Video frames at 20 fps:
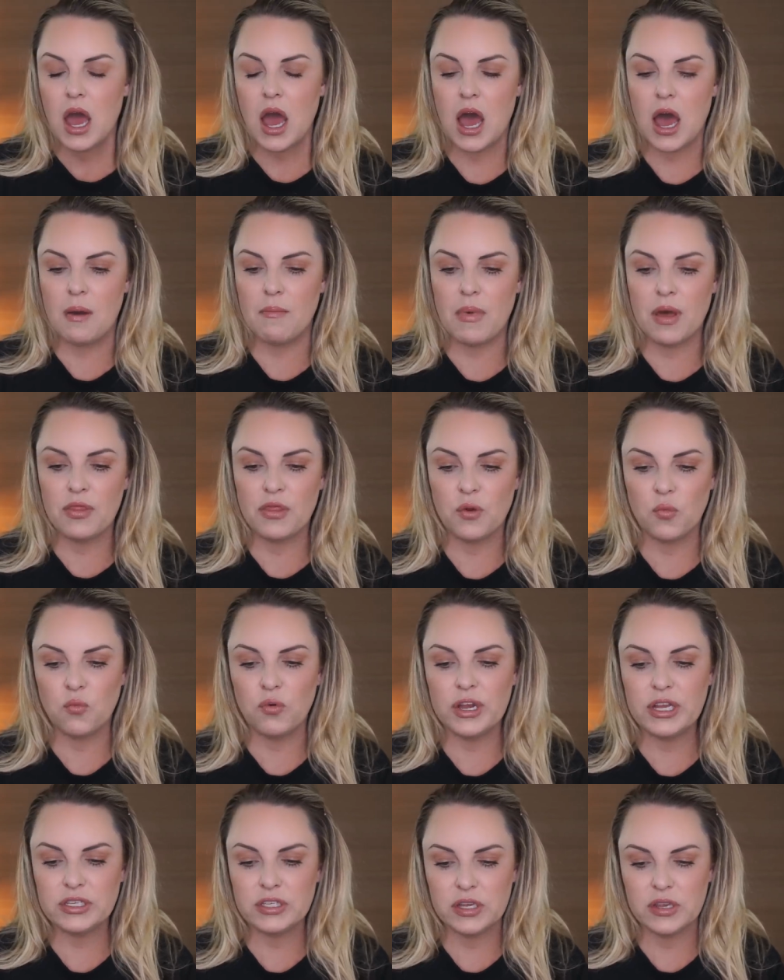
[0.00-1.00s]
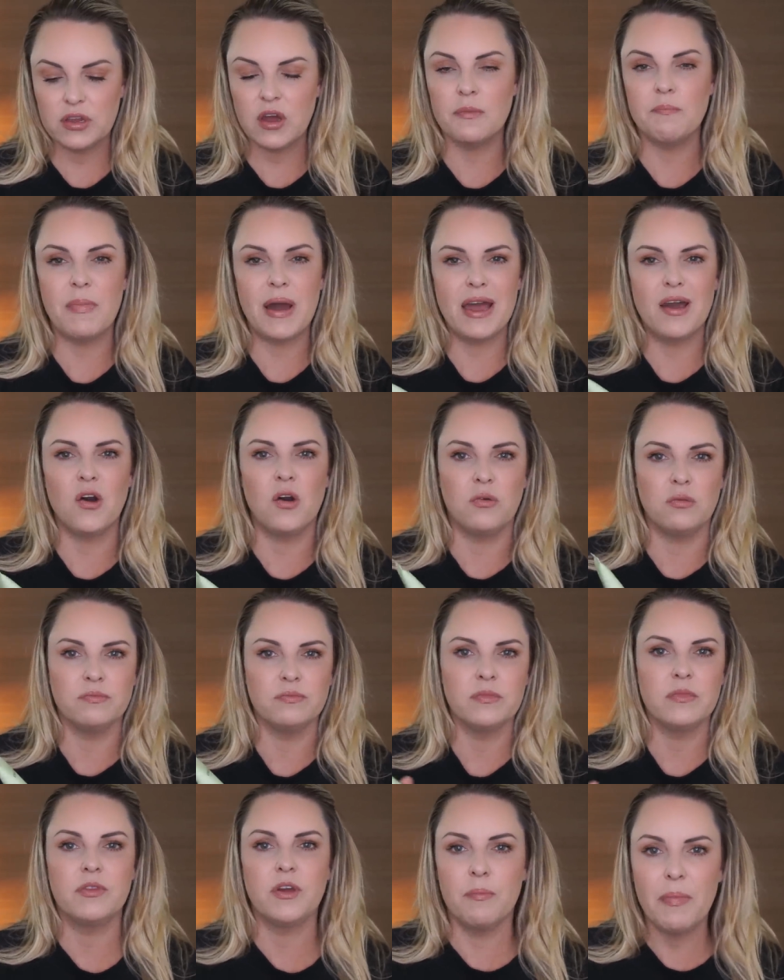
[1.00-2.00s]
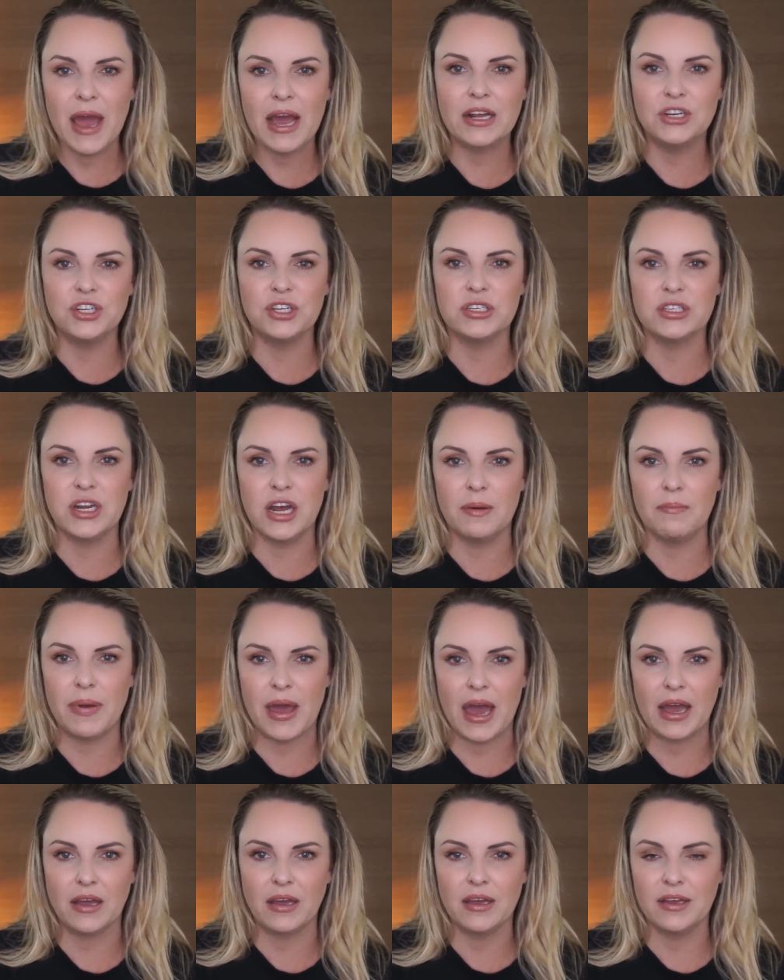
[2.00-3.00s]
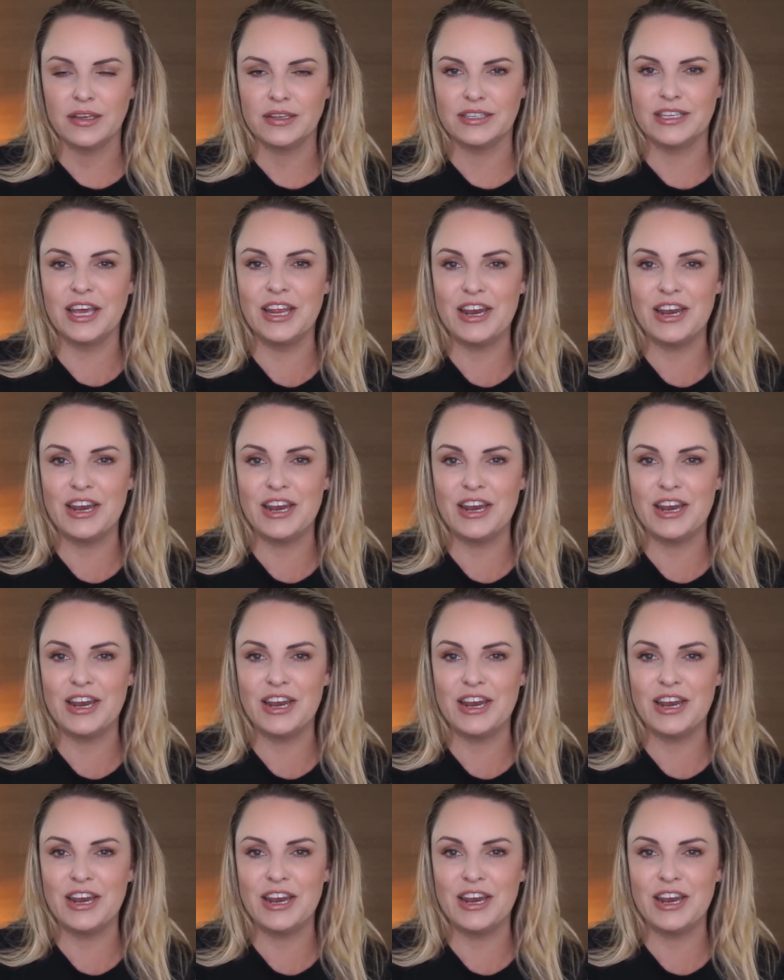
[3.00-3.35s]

Um, the reason, uh, by, oh, their packaging is not pack is